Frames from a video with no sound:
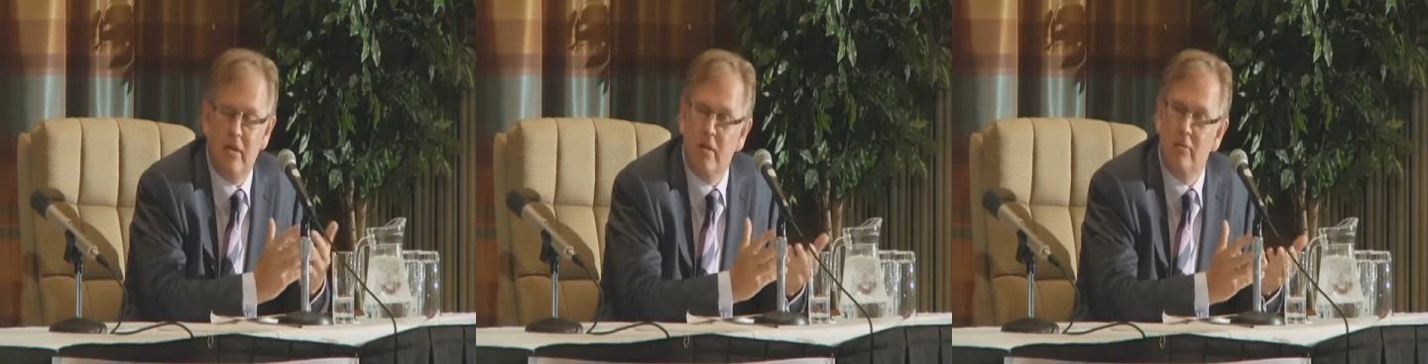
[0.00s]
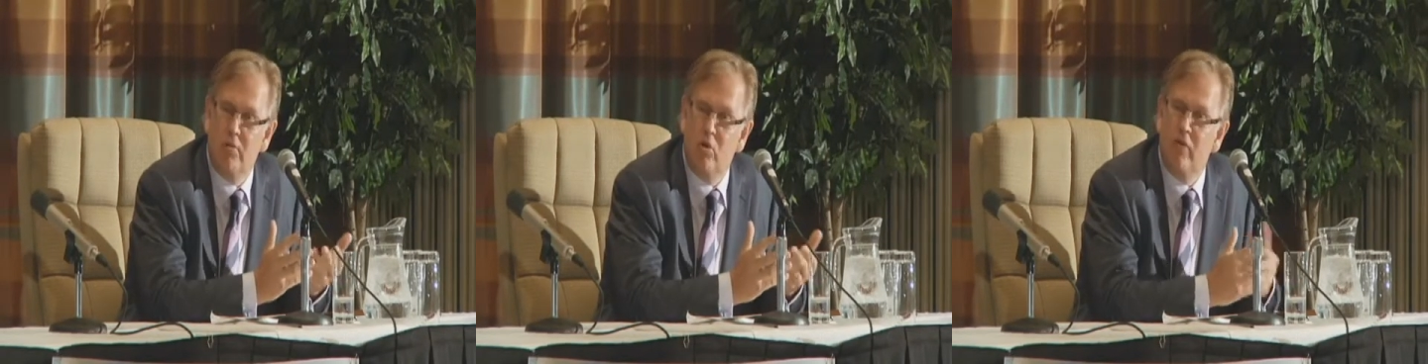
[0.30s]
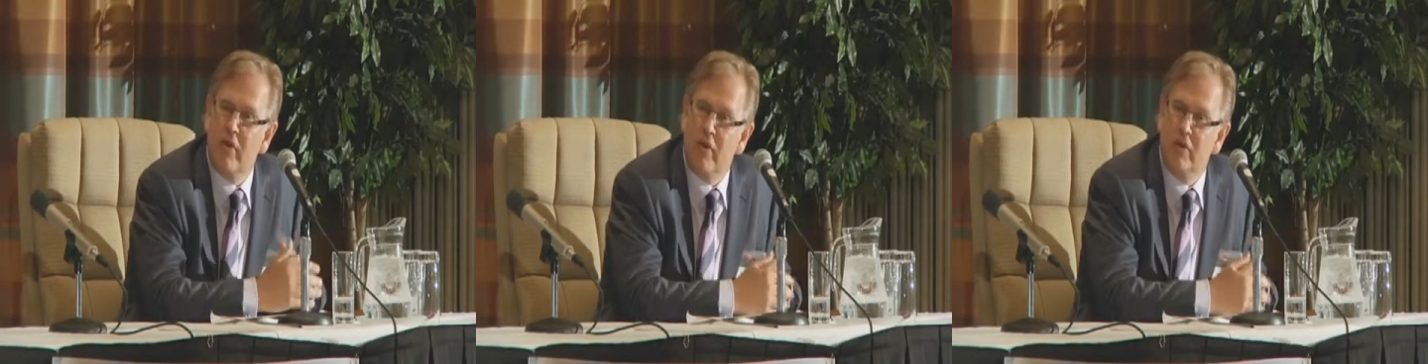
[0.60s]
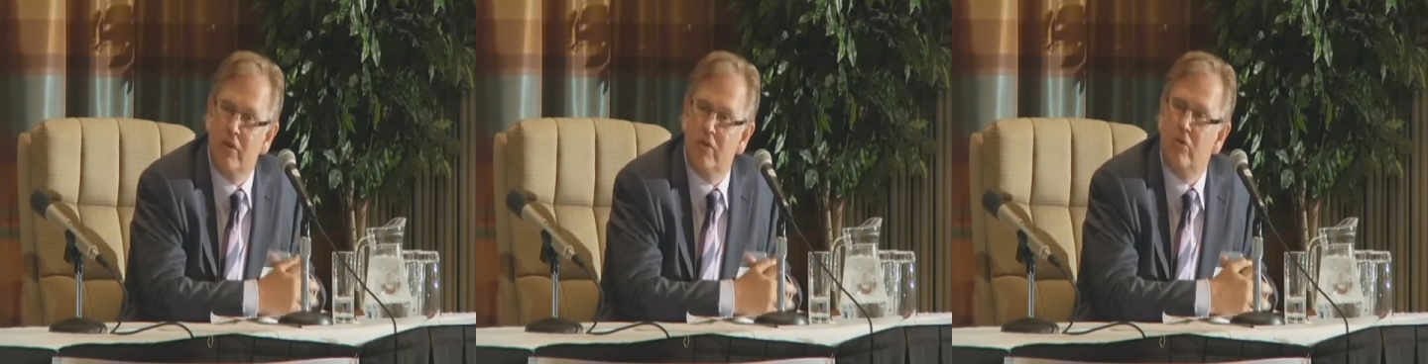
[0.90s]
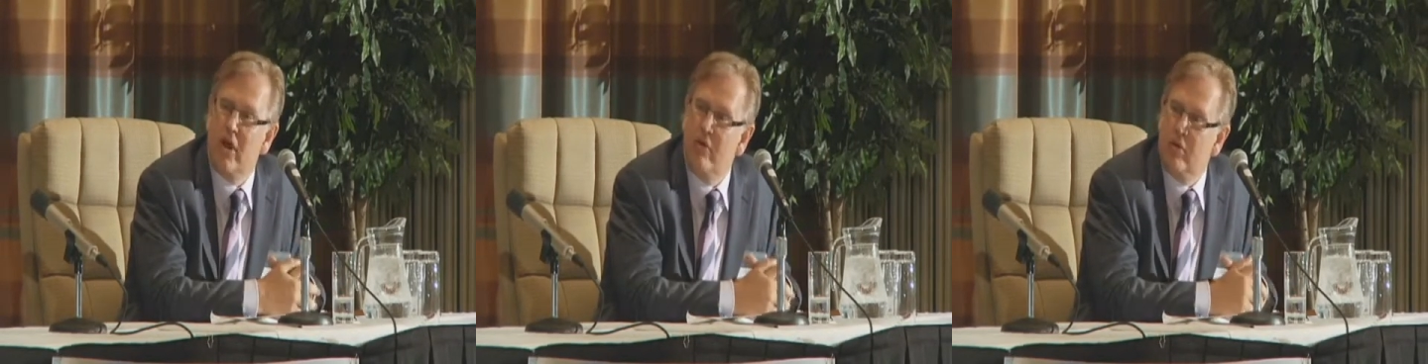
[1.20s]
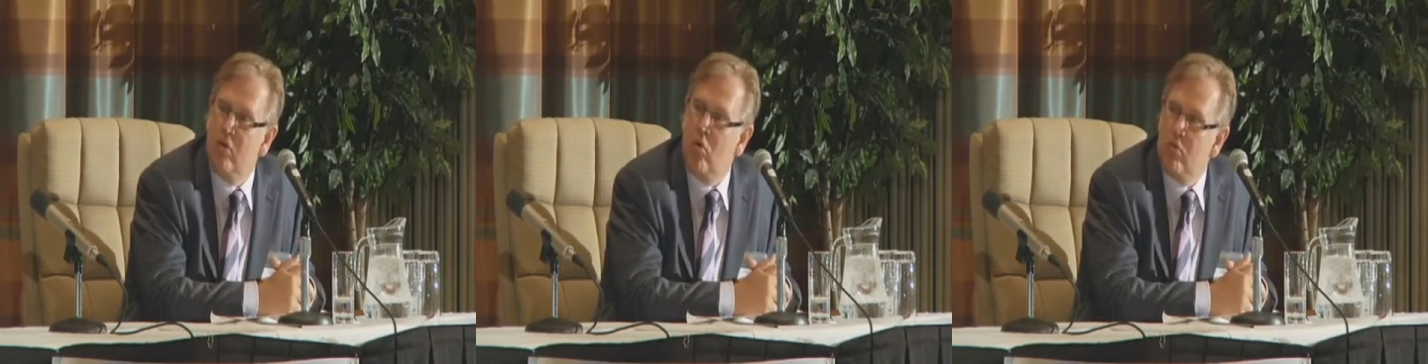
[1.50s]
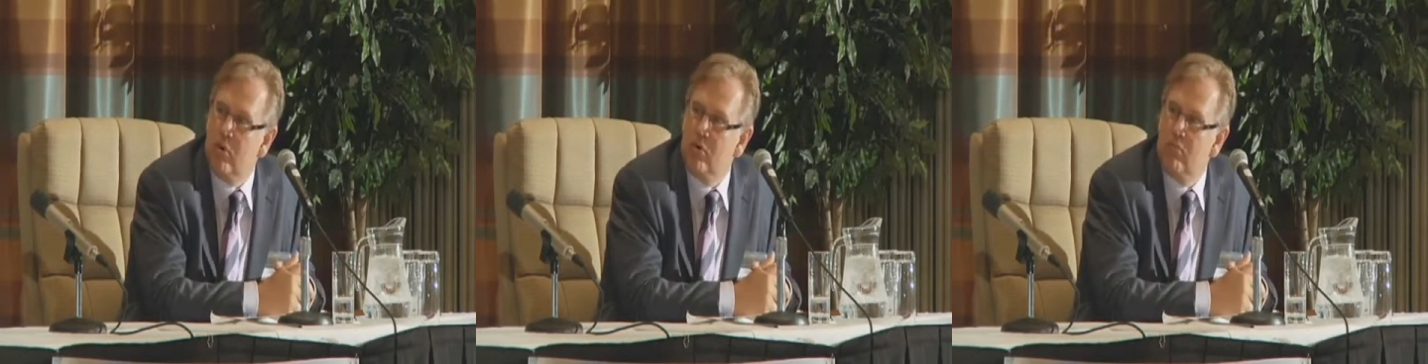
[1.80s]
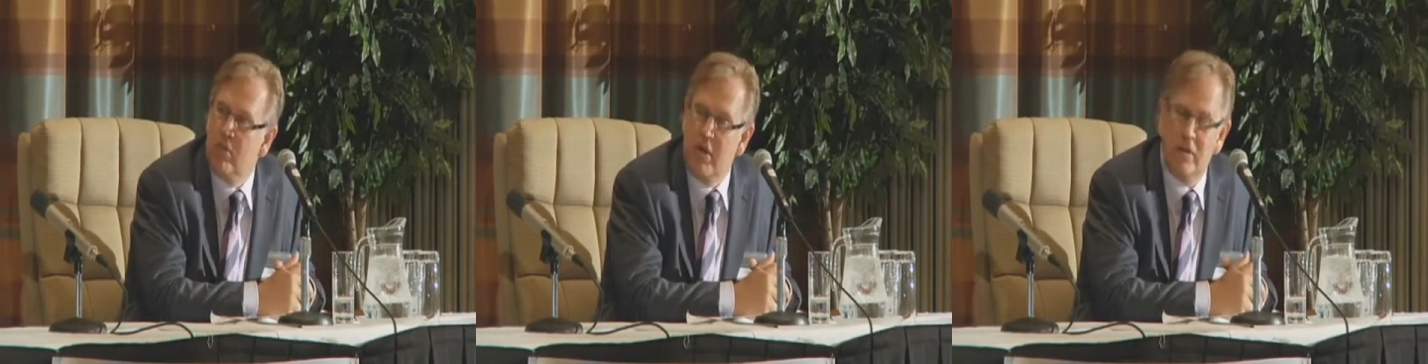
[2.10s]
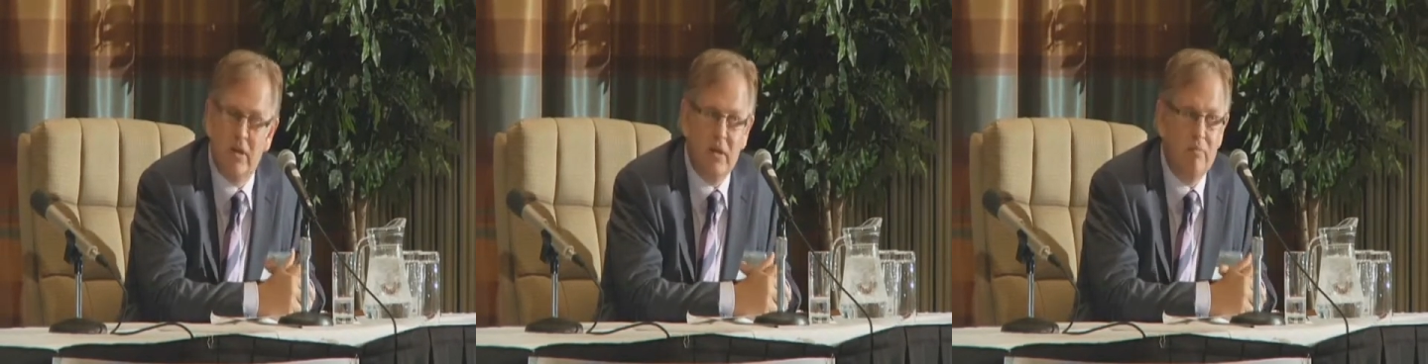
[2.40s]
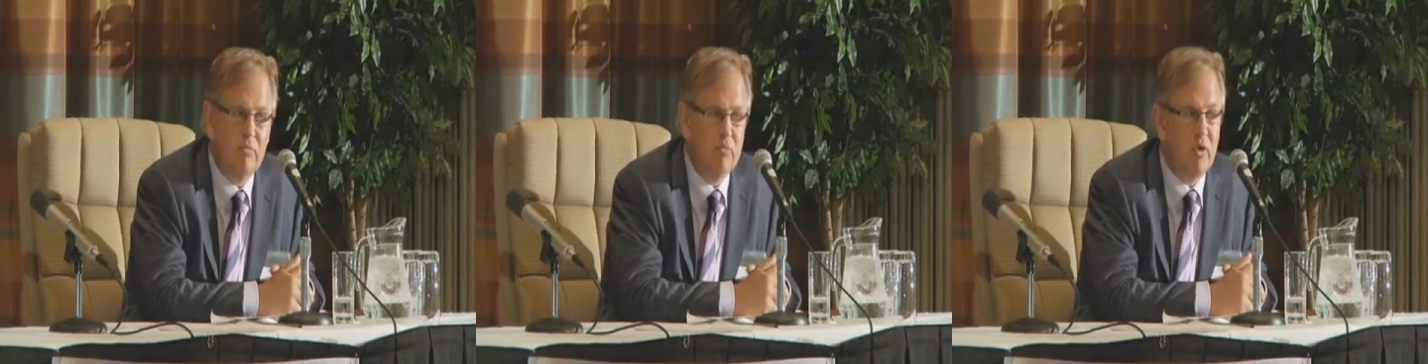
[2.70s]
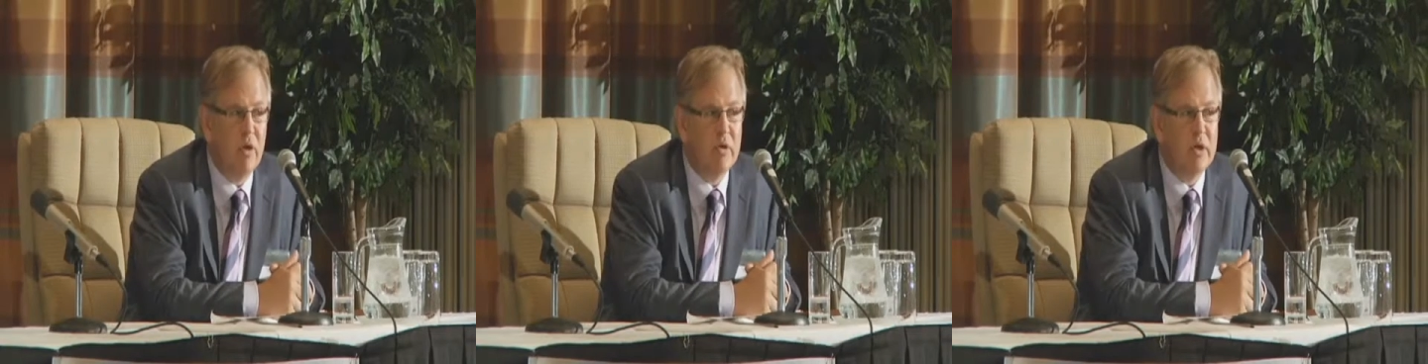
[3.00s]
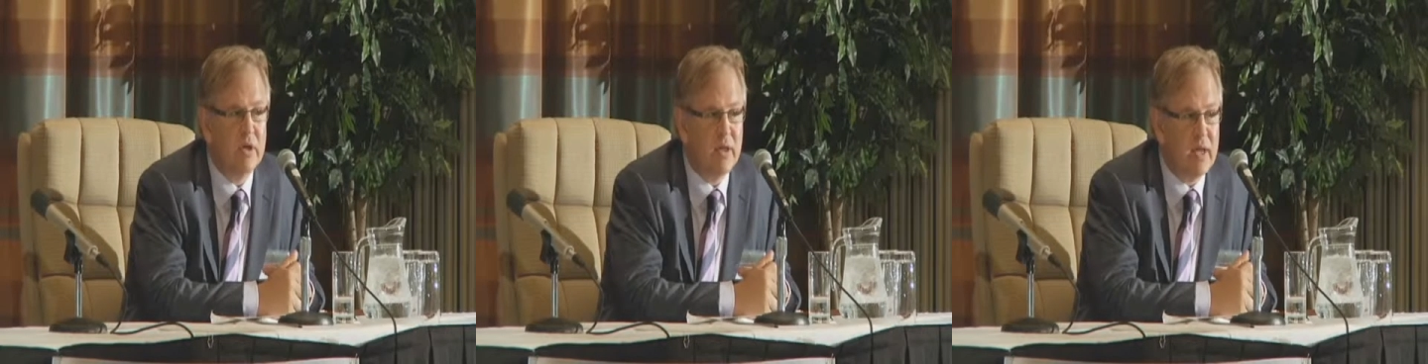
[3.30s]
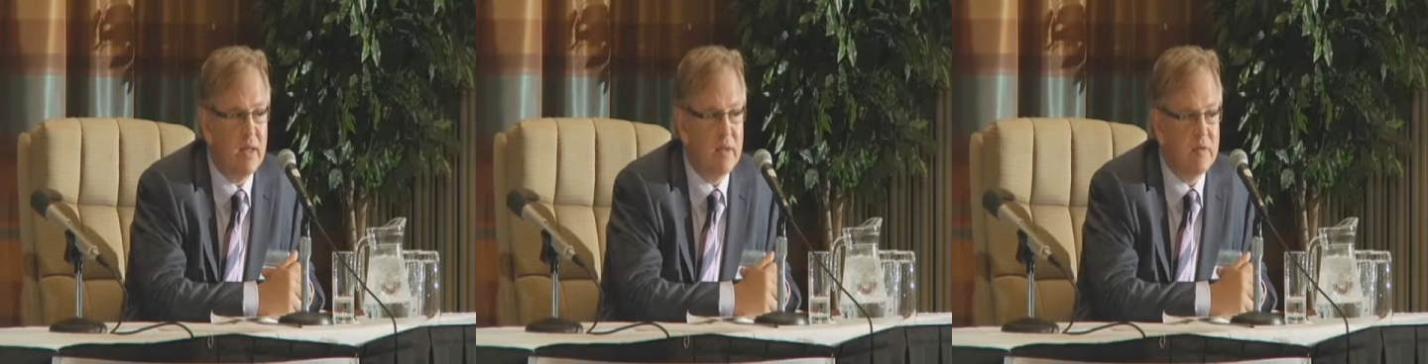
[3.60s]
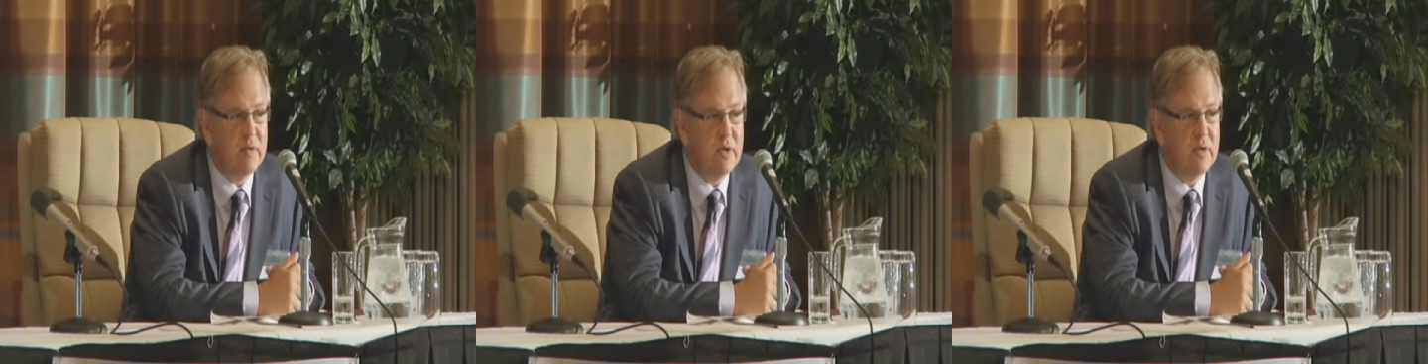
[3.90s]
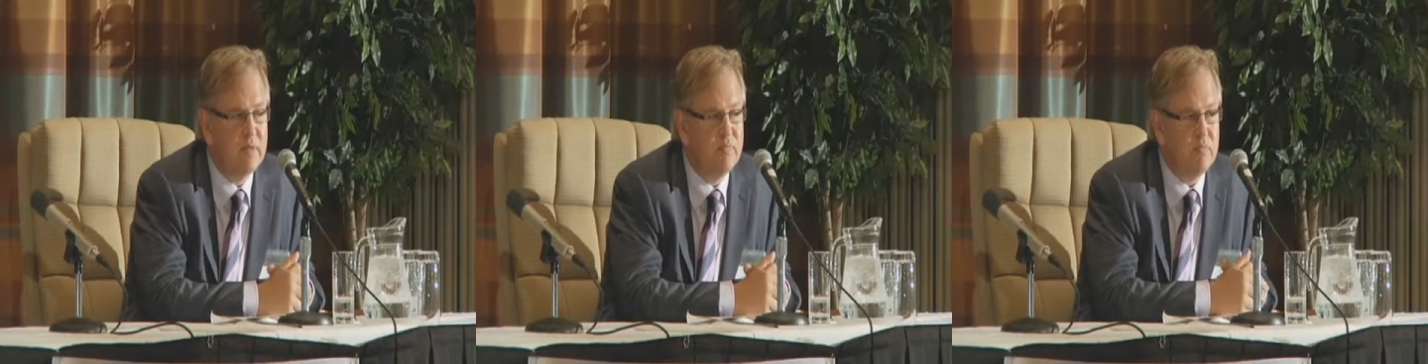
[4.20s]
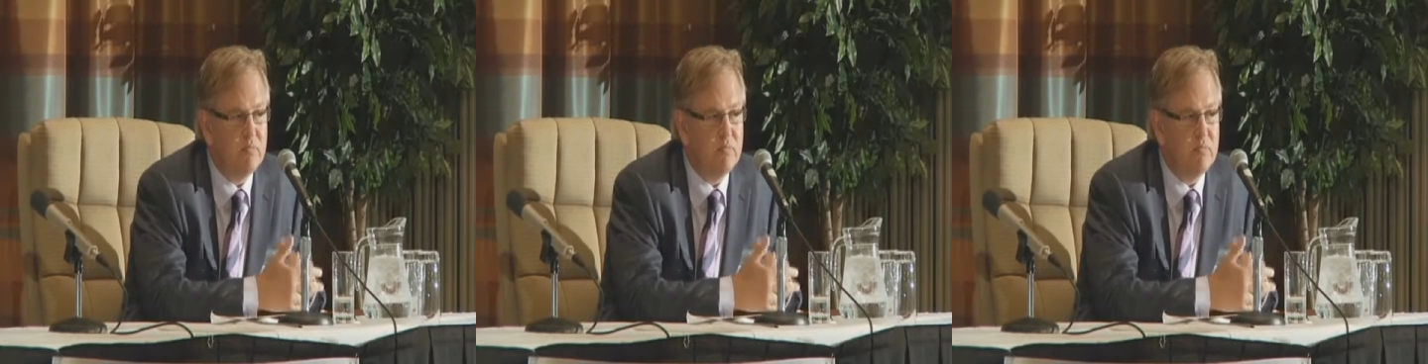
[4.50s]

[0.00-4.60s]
a little bit more of a cachet to have a corporate entity rather than an LLCs.